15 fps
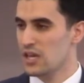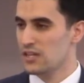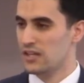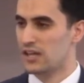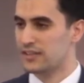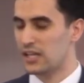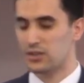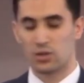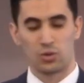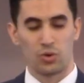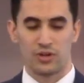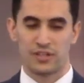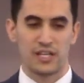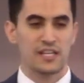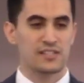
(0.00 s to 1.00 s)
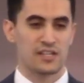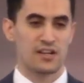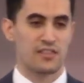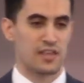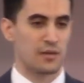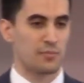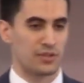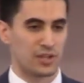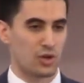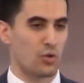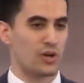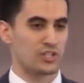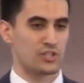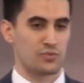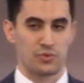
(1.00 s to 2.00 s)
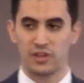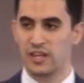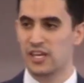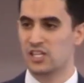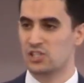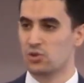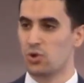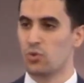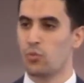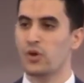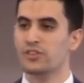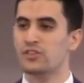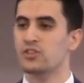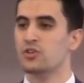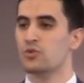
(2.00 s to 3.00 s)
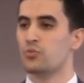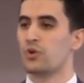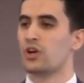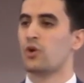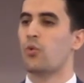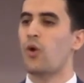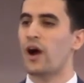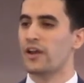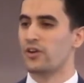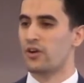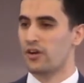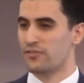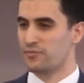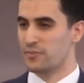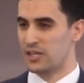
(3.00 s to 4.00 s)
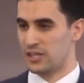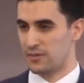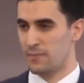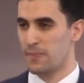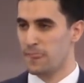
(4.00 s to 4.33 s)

Not that the Lord needs anything, but the question really is Lord, what do you require of me?